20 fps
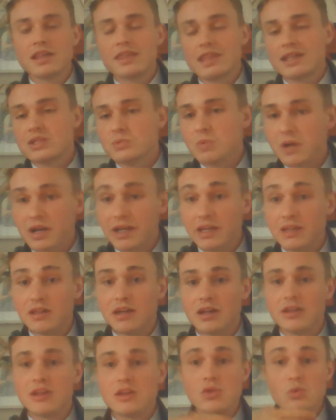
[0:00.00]
That's why
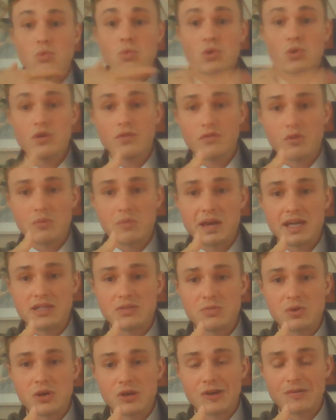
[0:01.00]
another word for
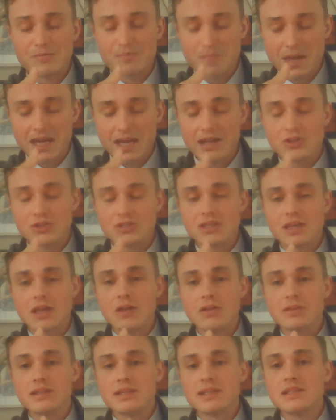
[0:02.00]
pacemaker
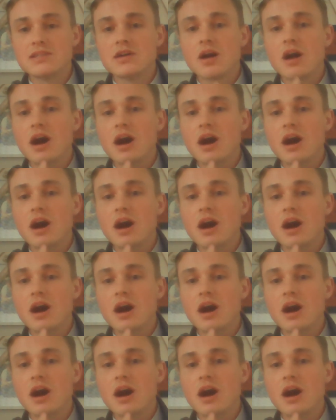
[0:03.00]
cell is